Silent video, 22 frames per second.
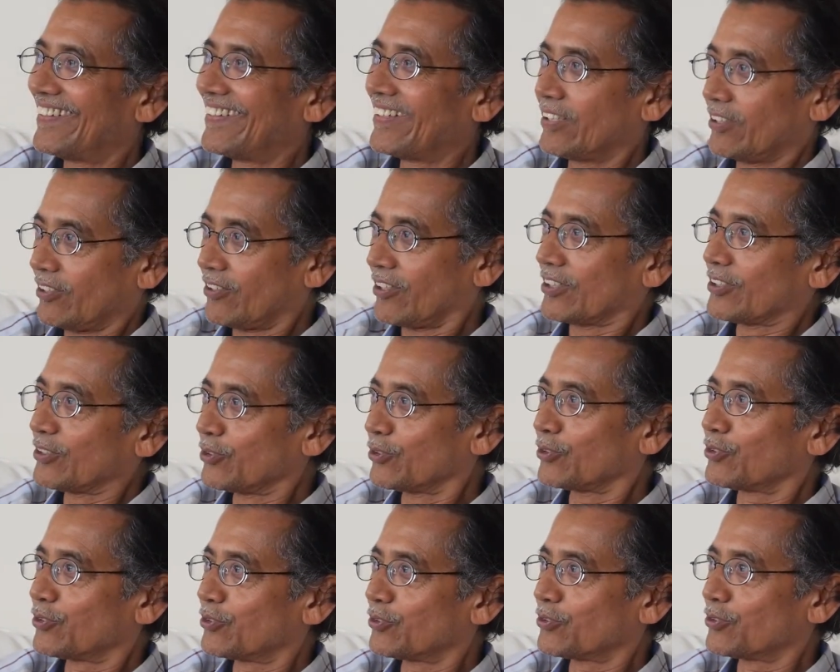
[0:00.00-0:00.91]
you got
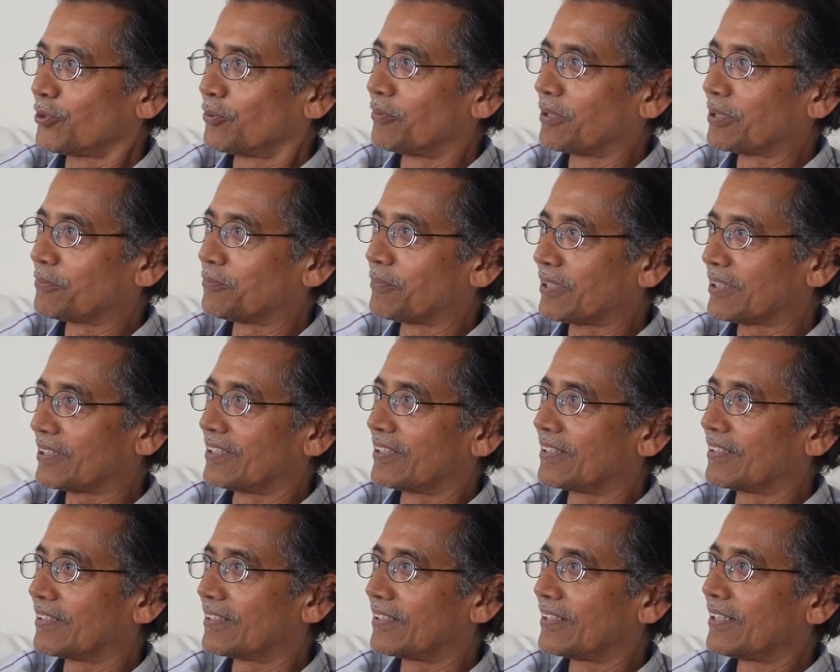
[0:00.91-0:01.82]
used to so much, but
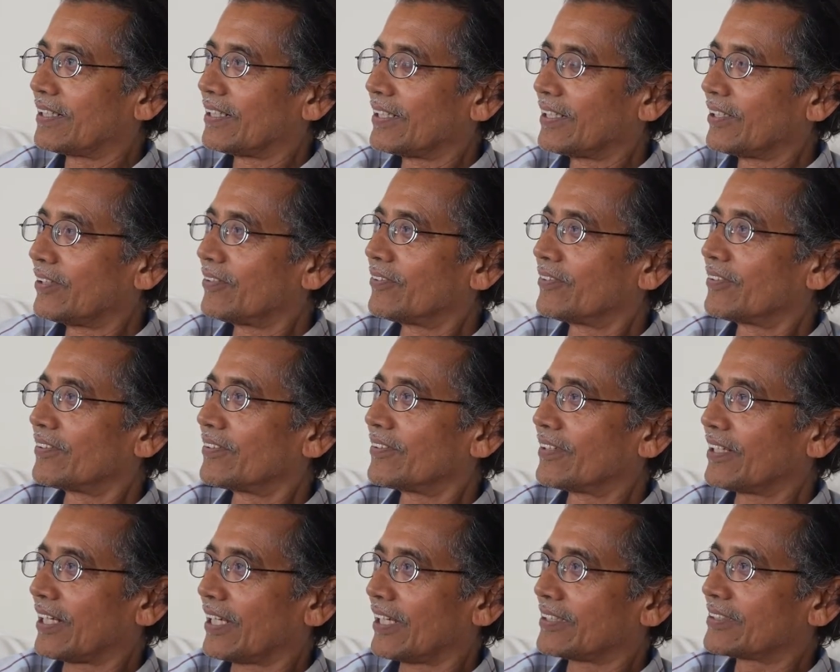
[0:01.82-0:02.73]
you didn't
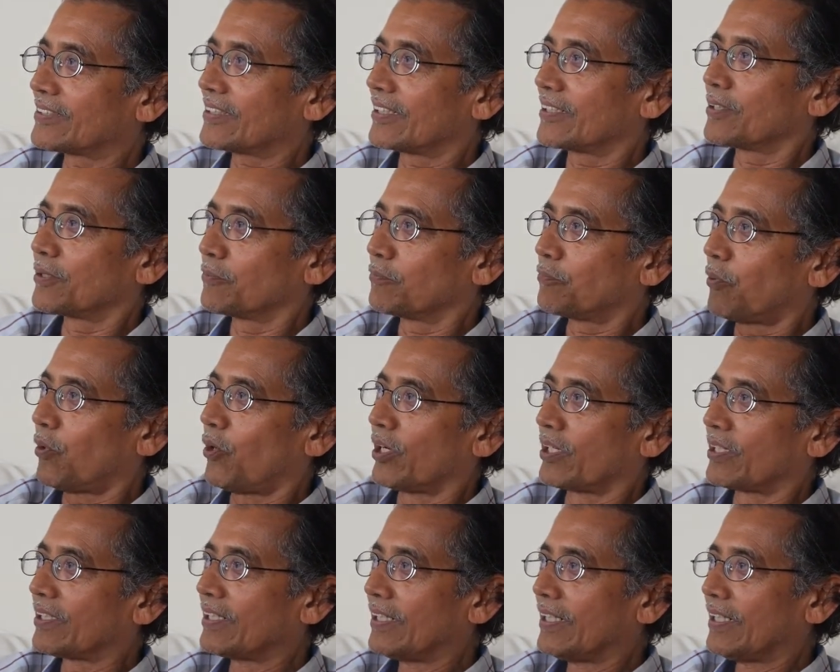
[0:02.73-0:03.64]
realize certain
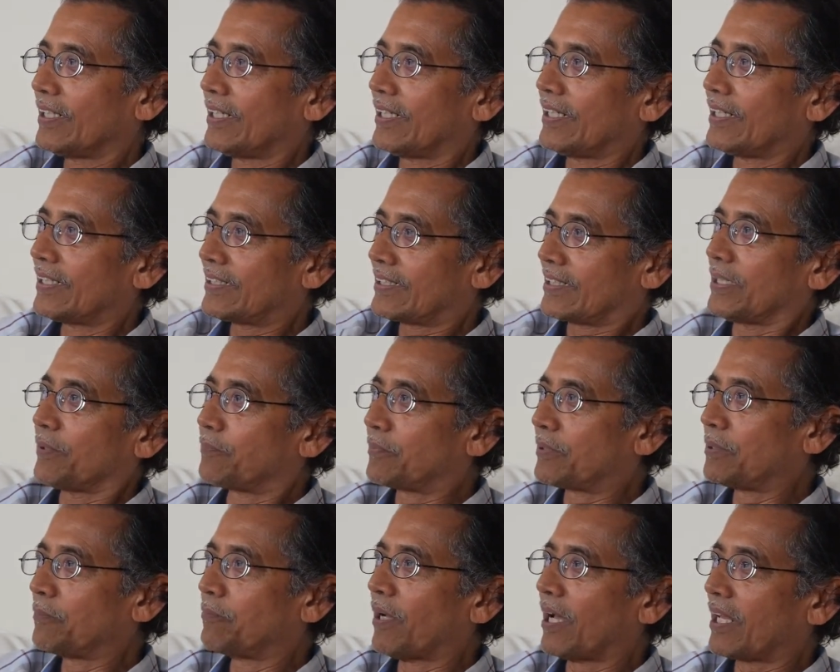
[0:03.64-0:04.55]
point it
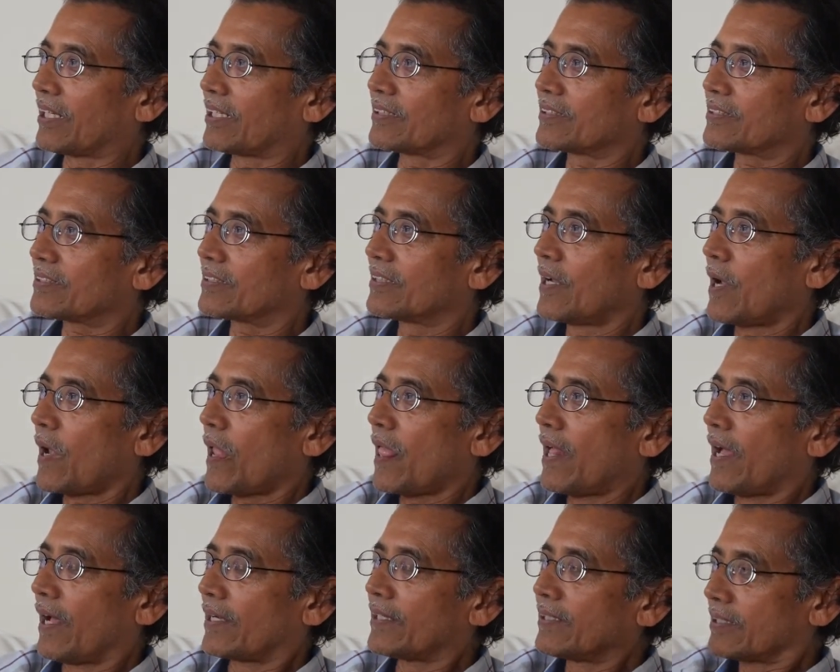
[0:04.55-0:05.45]
tipped the balance
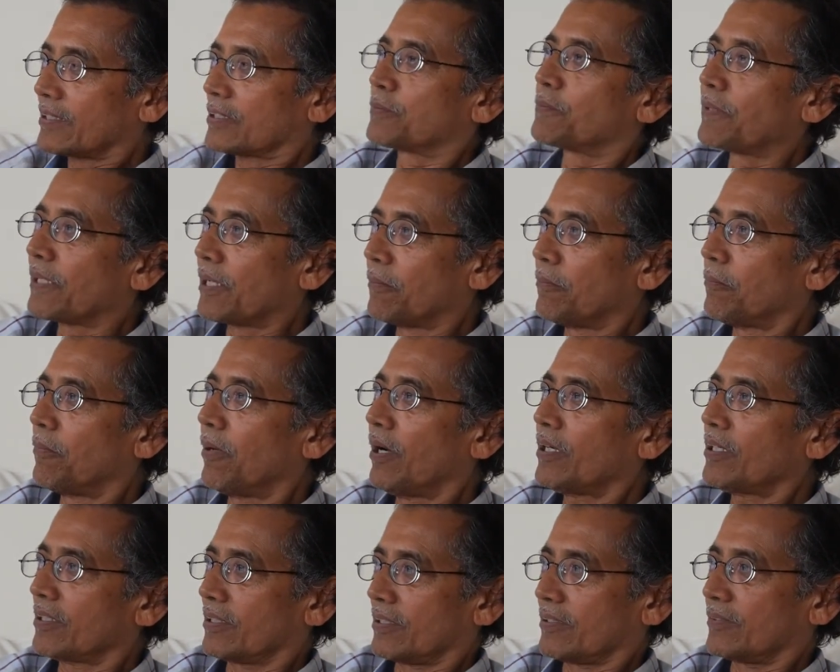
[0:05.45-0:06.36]
and it's become
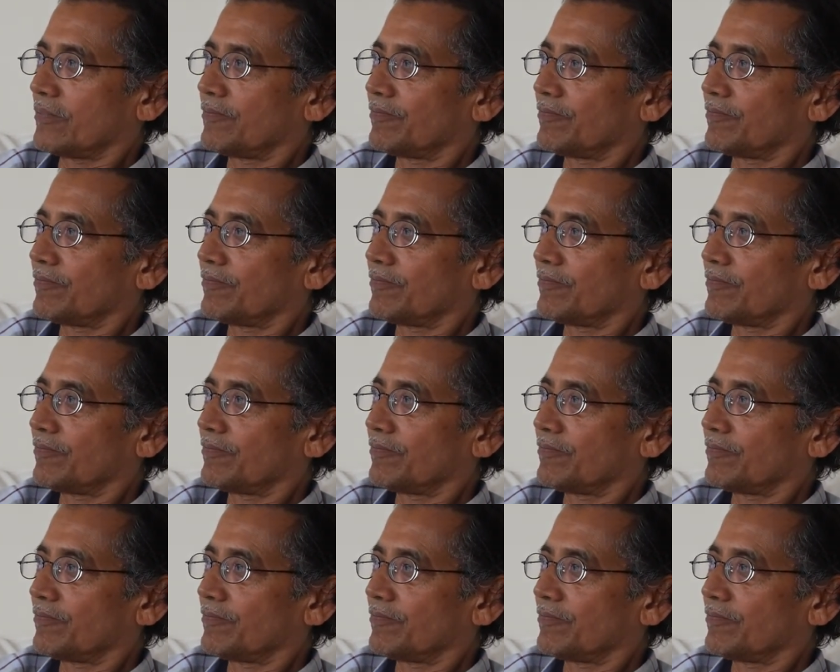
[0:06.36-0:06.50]
burden.